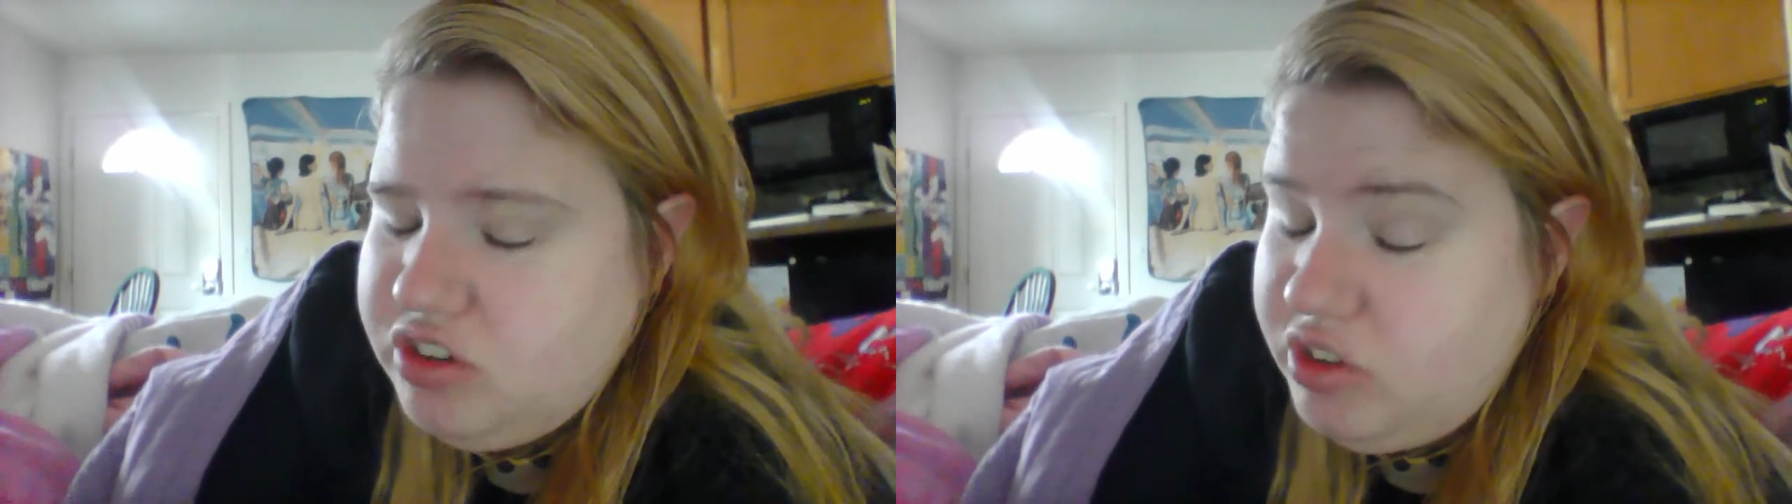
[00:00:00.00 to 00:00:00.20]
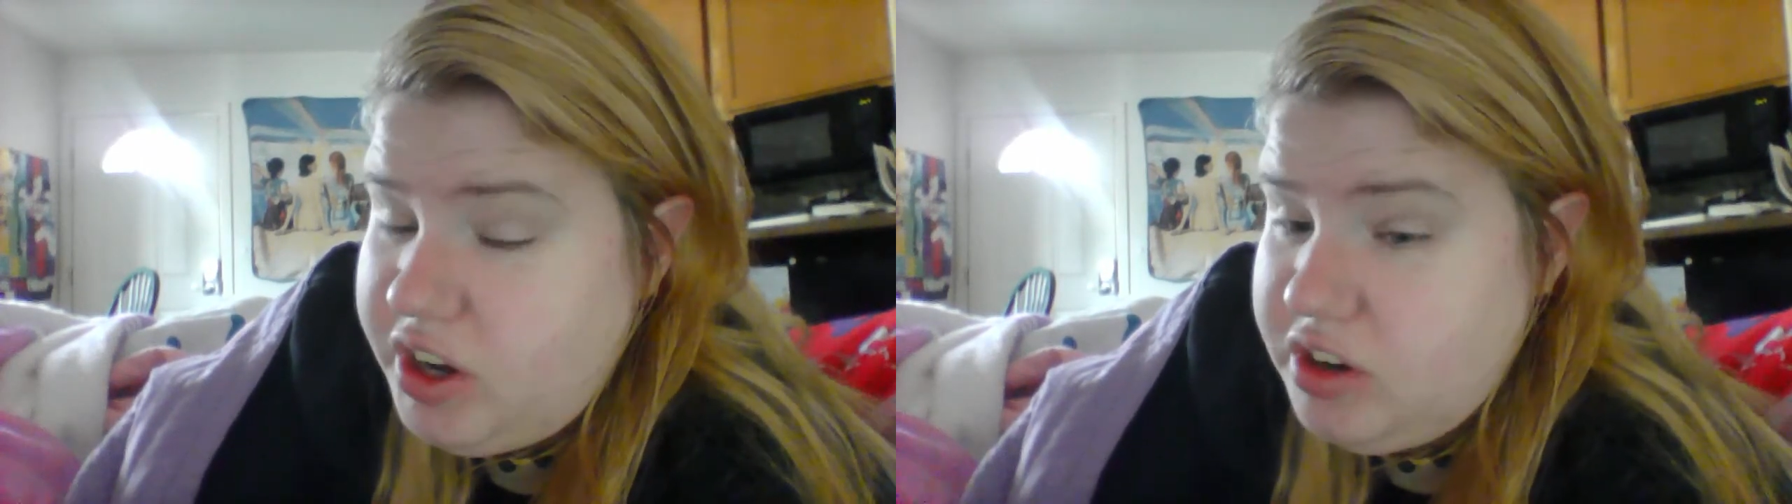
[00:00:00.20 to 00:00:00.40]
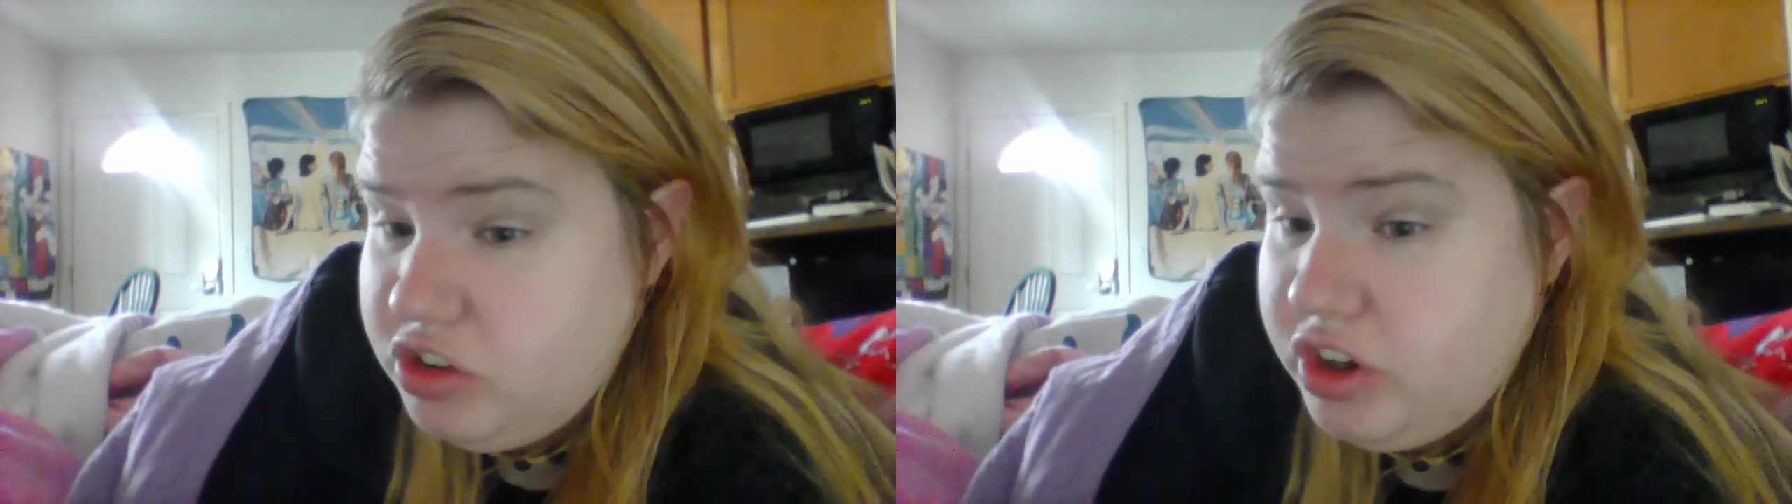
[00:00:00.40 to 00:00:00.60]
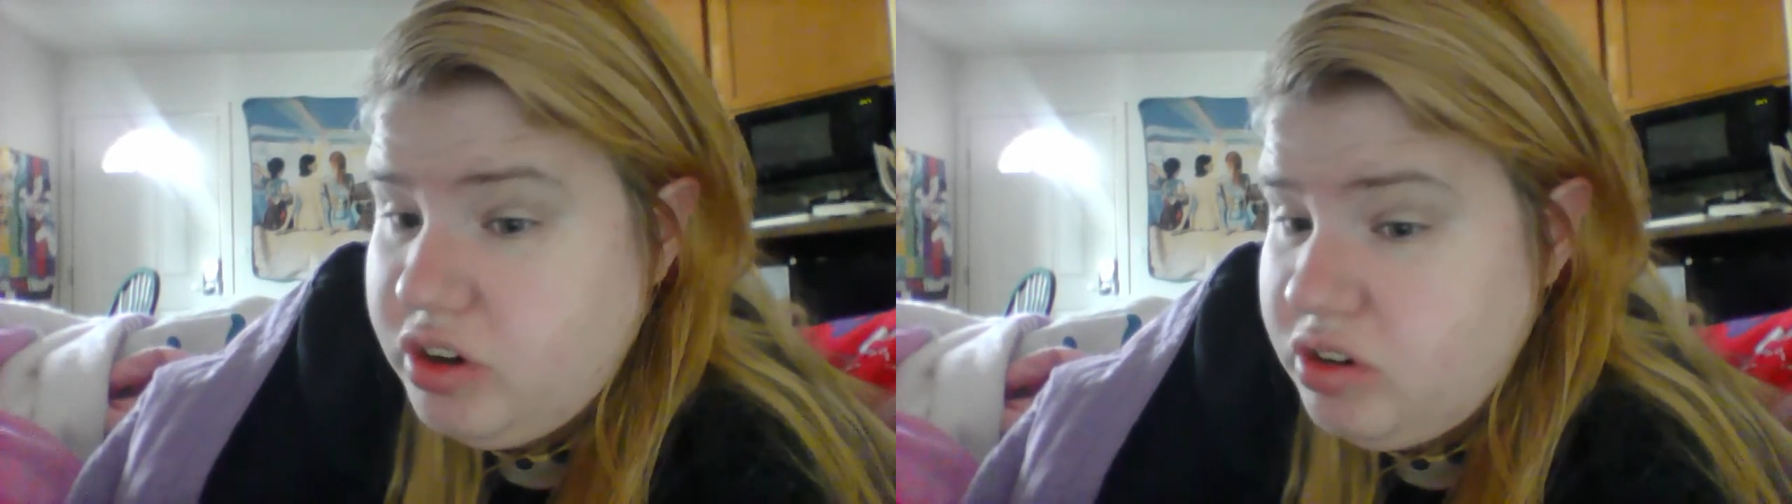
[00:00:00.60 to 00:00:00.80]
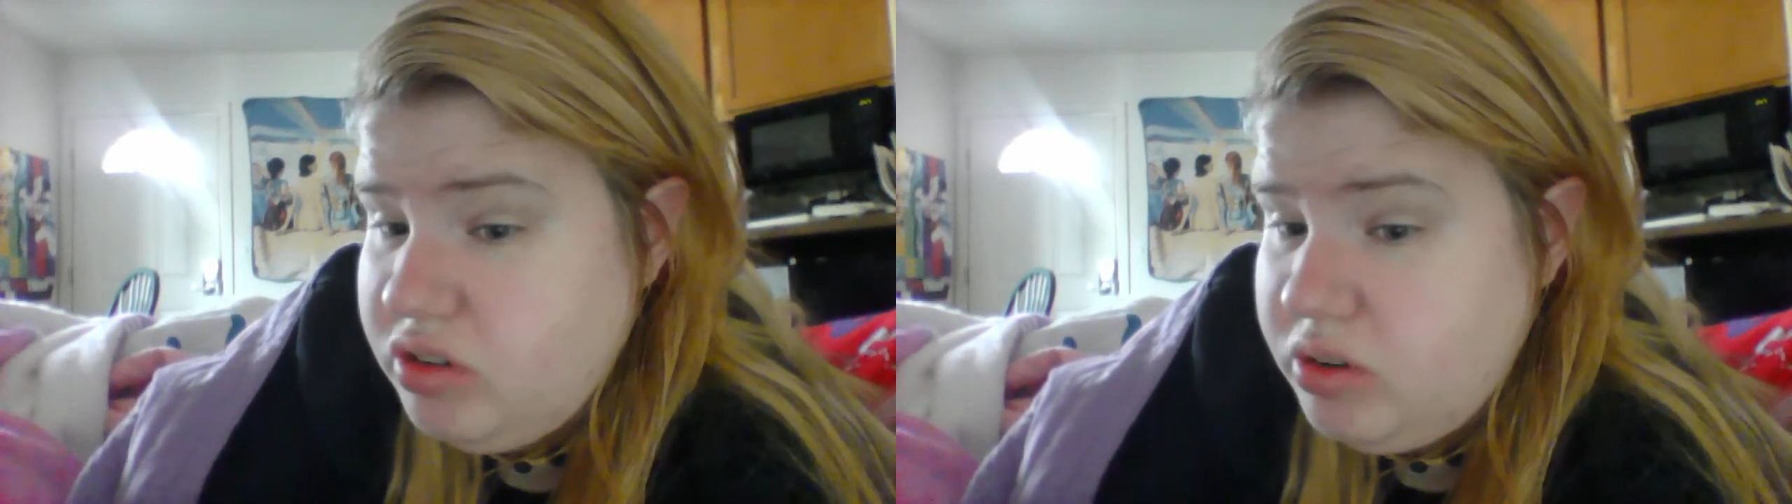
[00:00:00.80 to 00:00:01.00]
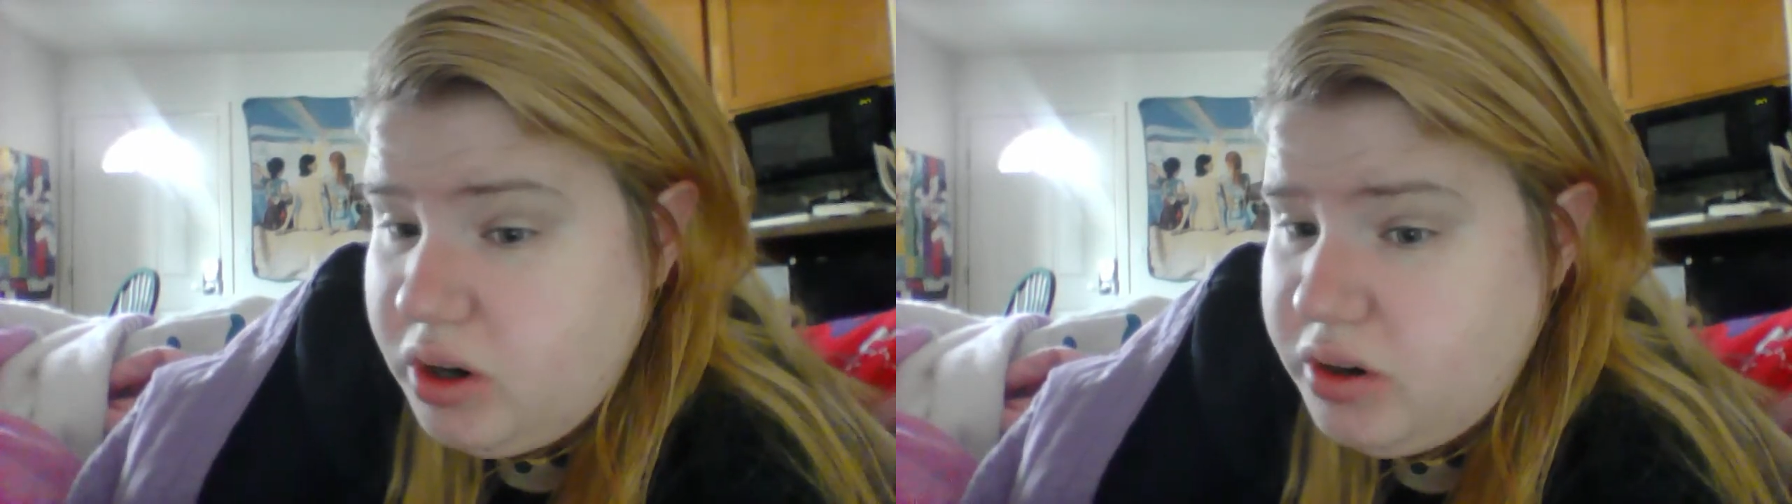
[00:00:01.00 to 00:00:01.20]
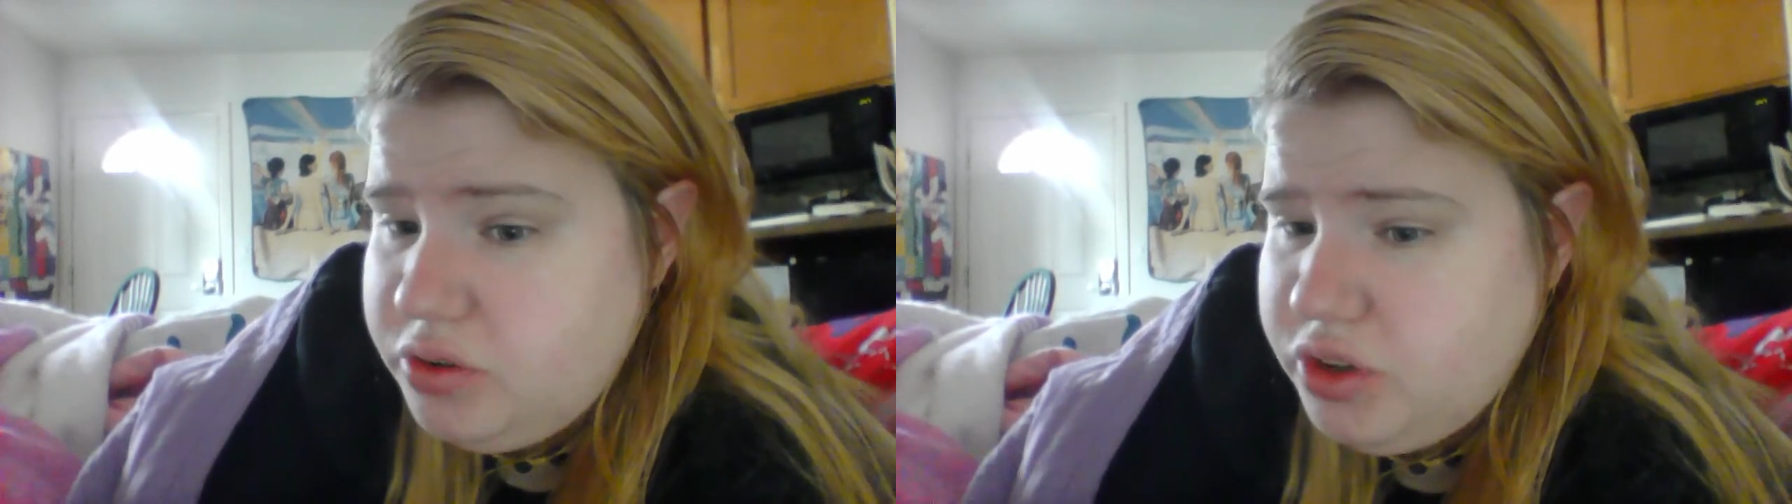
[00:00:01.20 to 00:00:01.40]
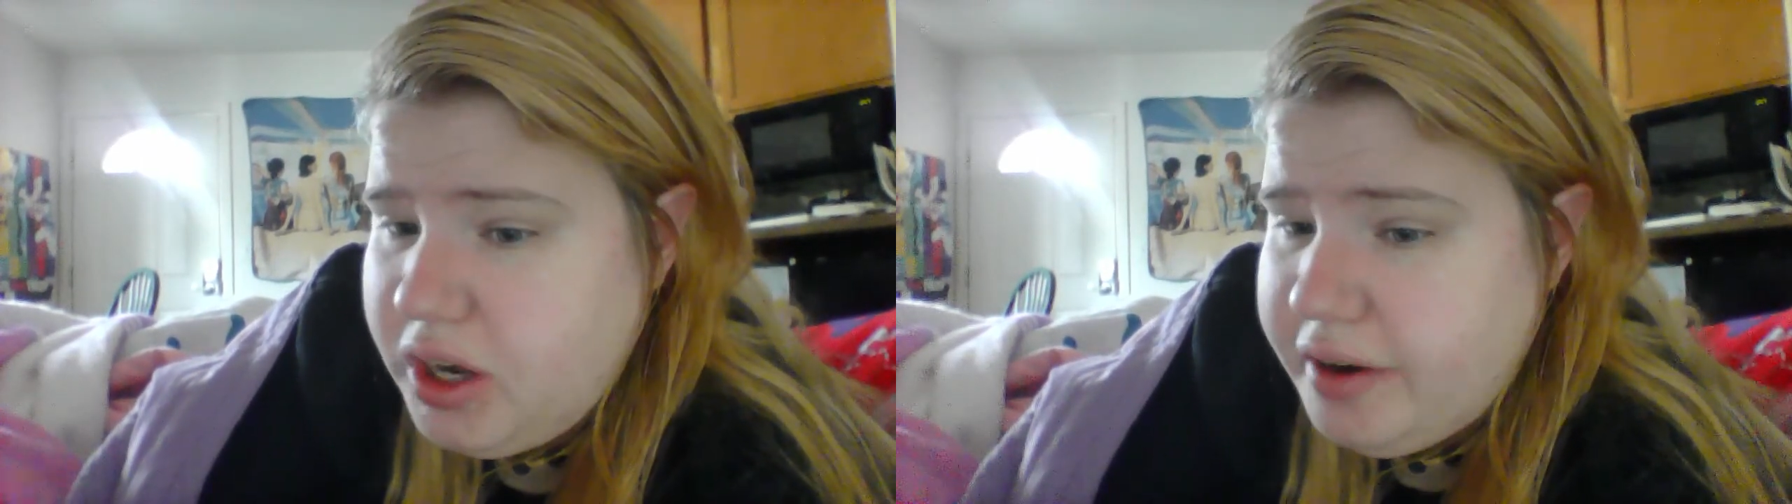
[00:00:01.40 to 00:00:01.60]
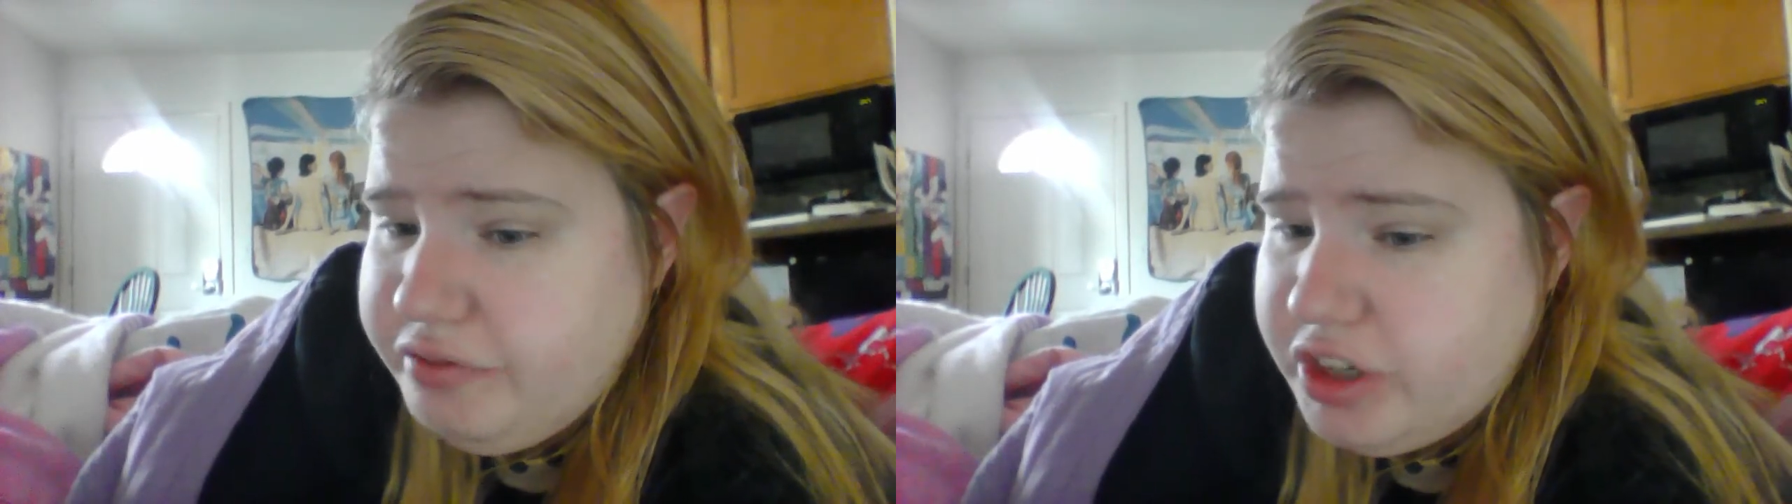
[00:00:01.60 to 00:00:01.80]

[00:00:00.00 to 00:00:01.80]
so I usually have